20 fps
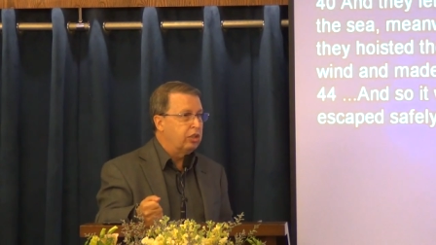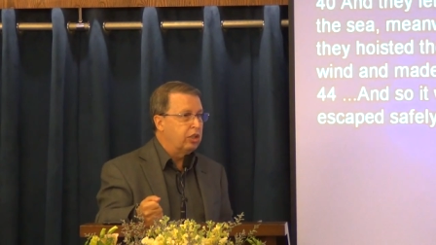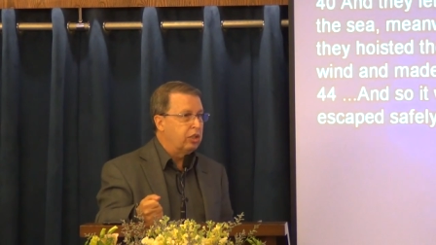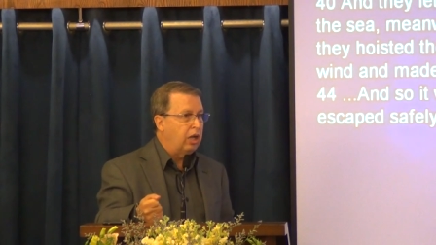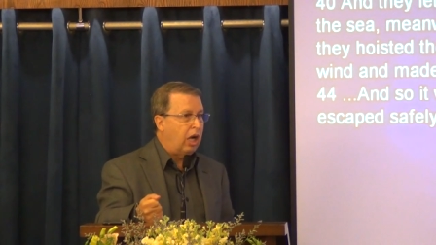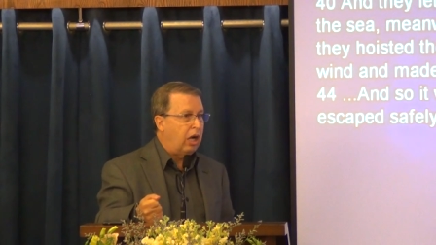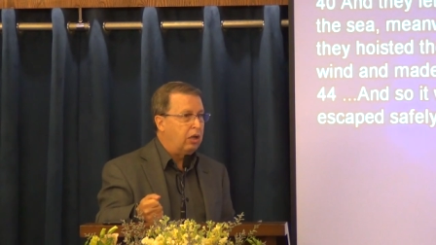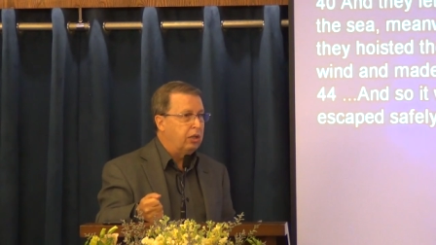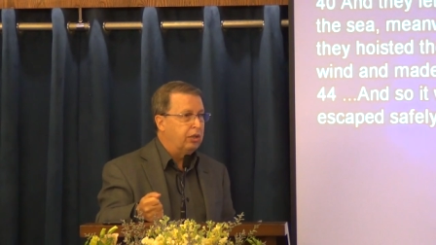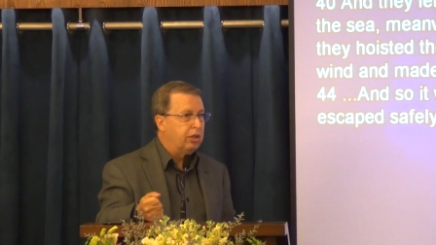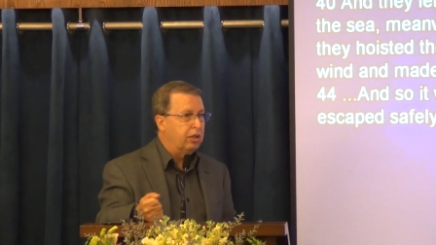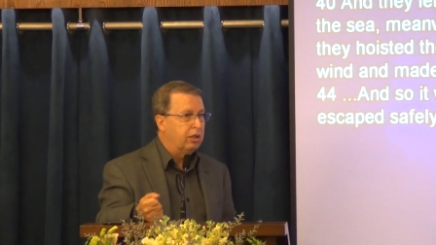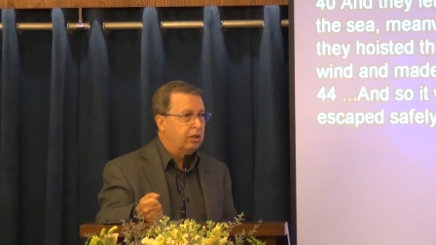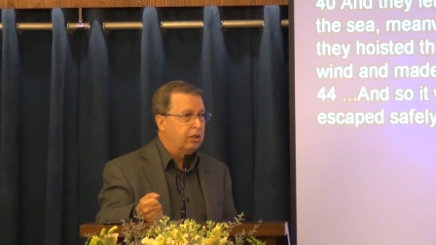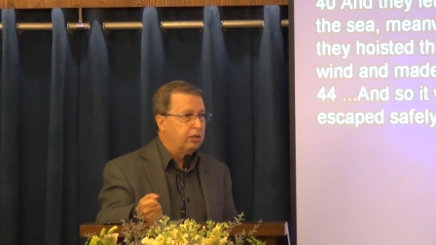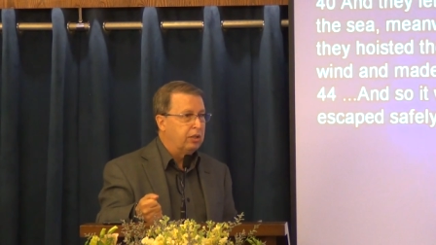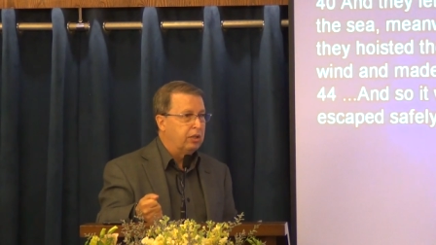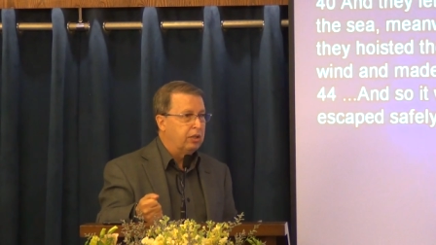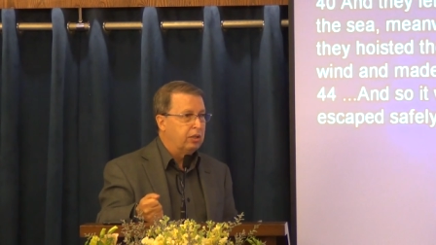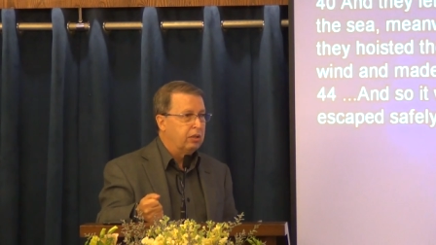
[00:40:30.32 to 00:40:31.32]
all
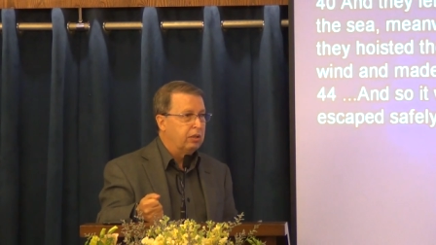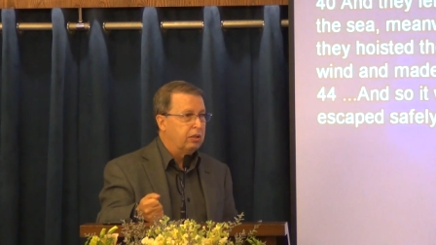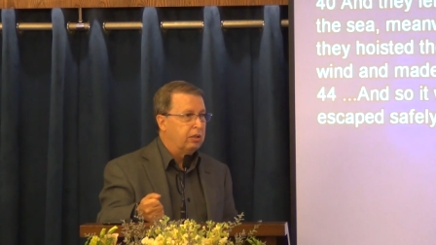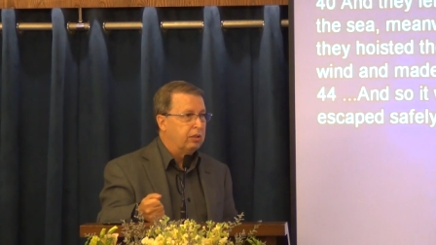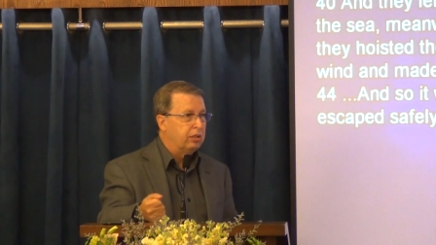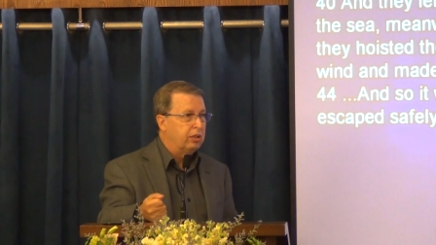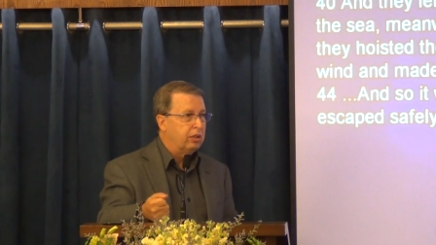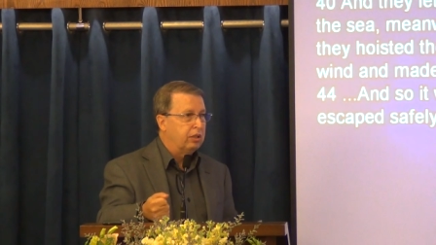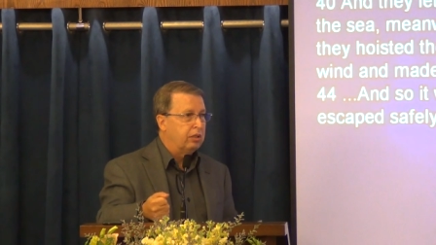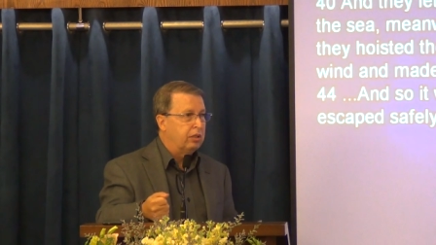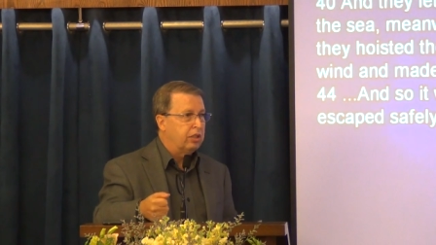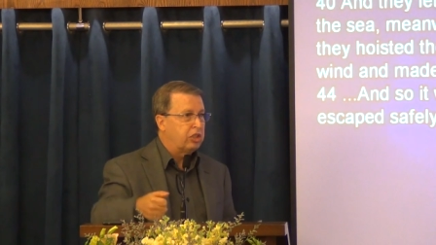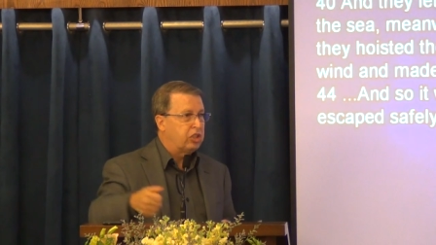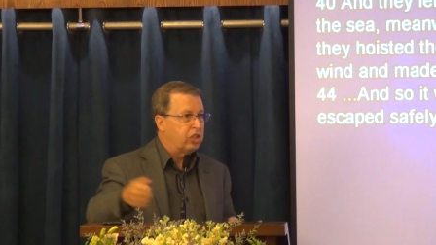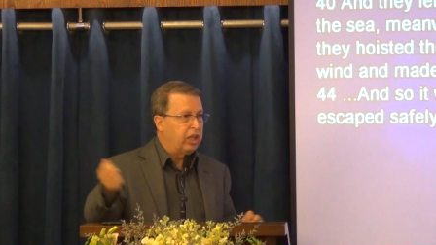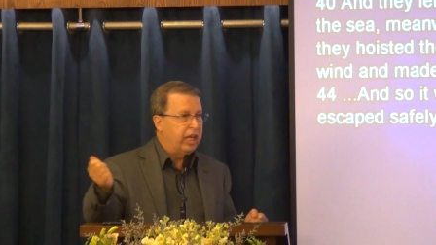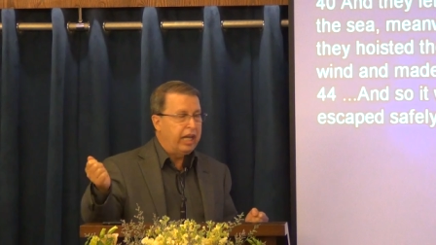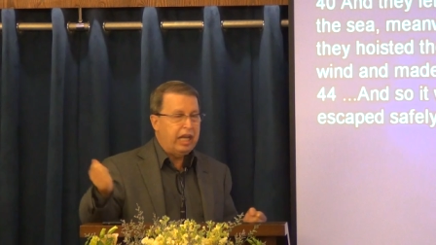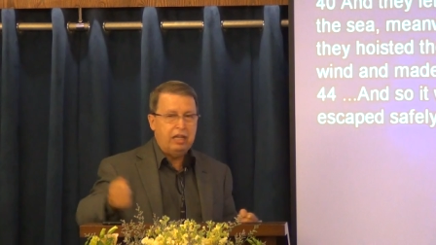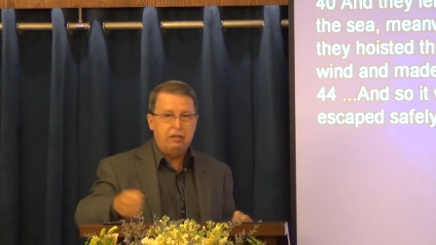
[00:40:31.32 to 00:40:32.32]
the
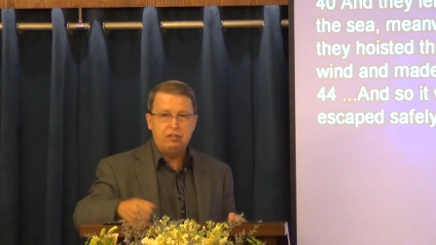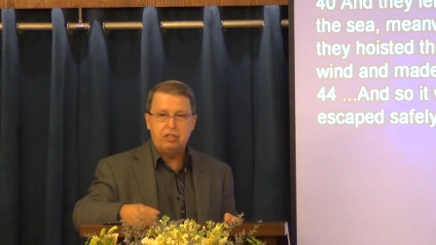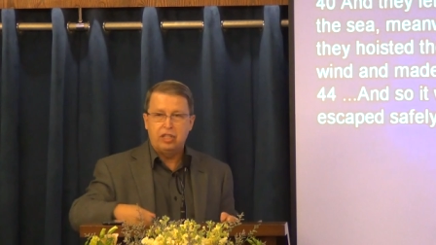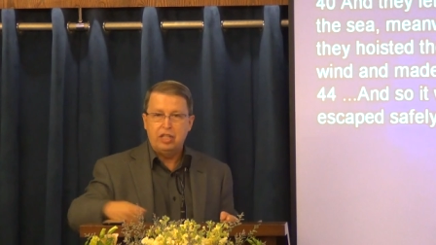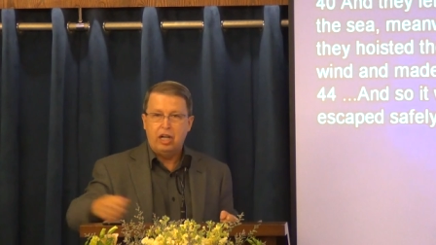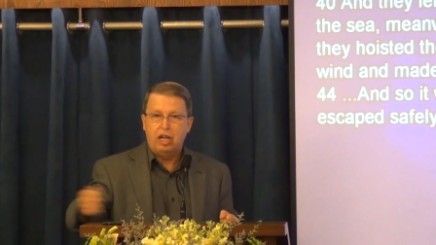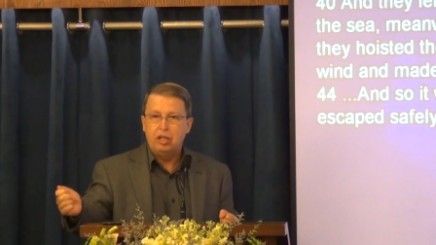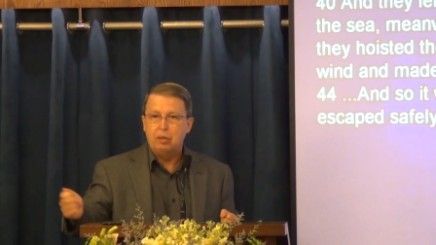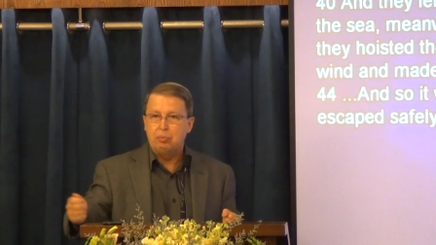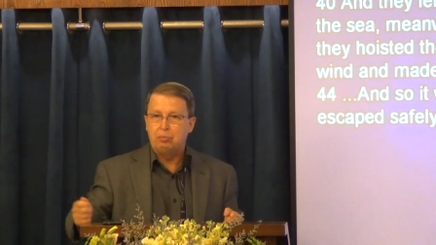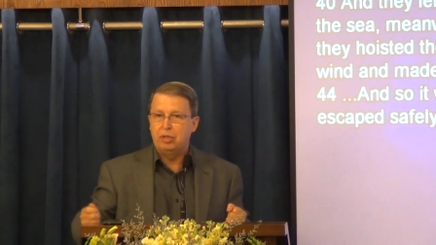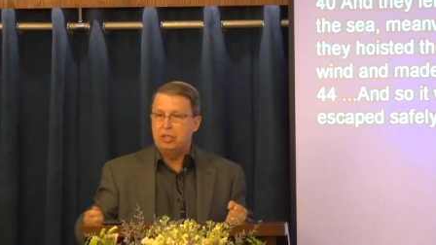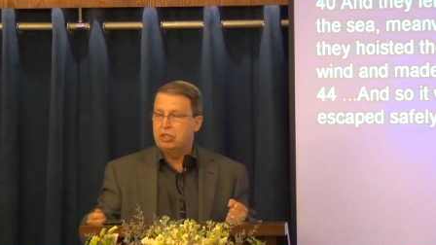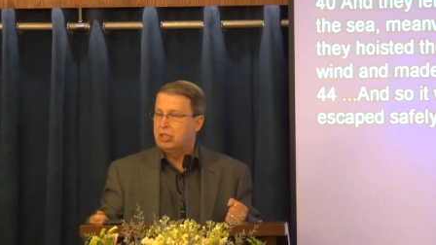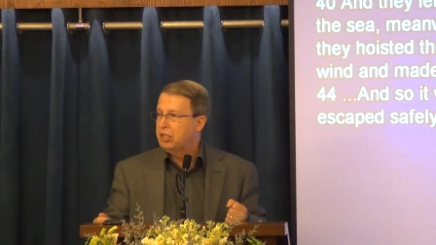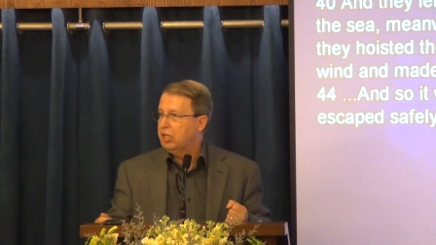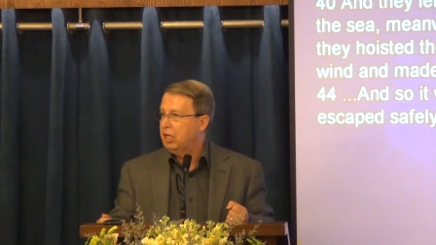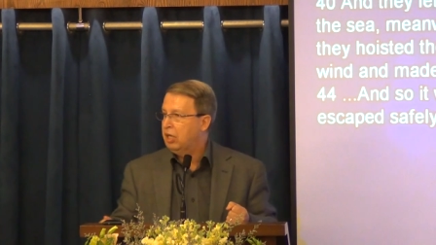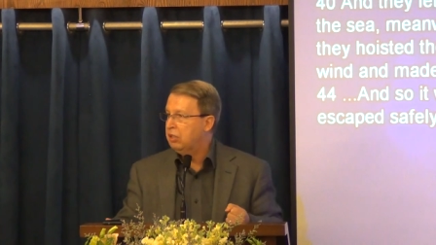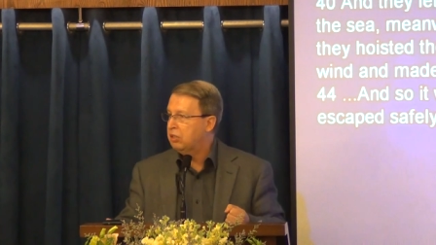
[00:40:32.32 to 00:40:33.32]
slaves and all the
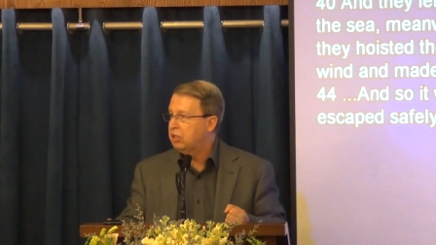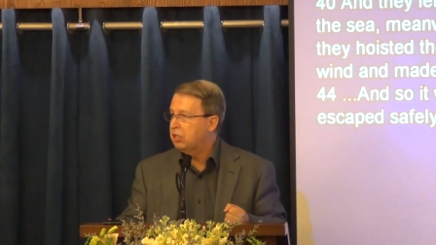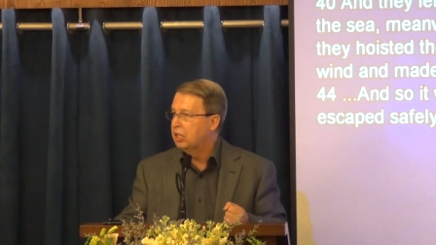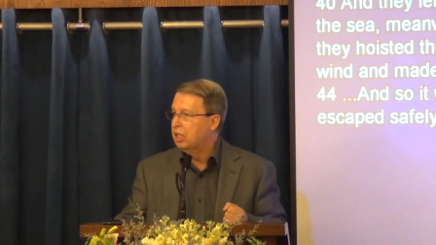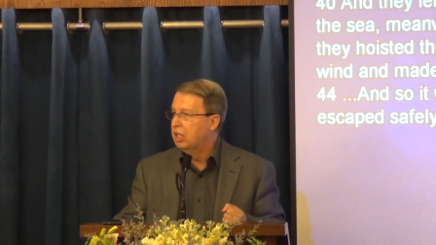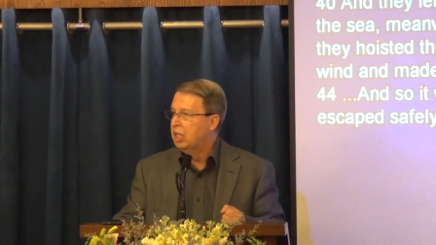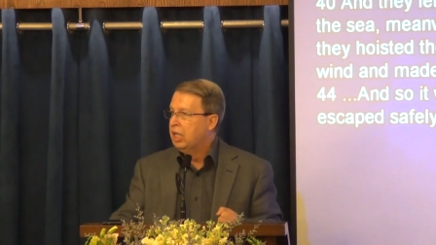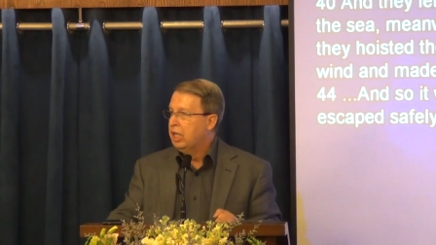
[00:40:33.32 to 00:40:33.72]
prisoners.